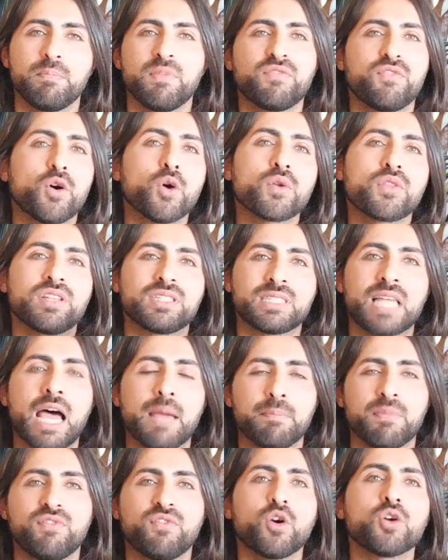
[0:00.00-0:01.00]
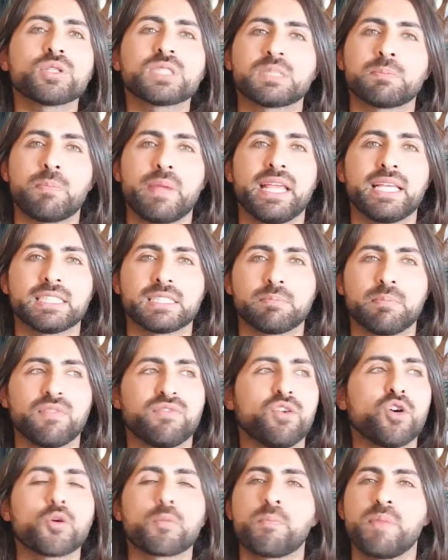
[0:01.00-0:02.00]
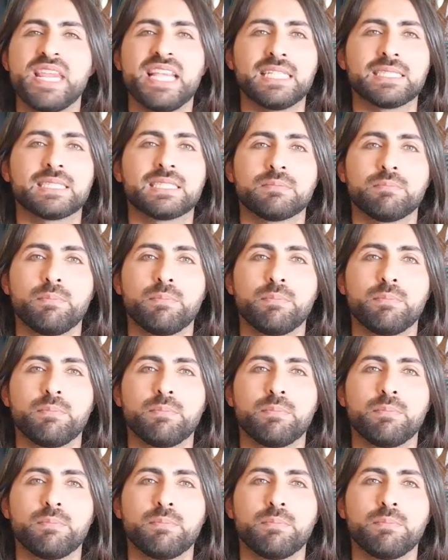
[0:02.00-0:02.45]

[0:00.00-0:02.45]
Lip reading: Before the time, before space, before beings,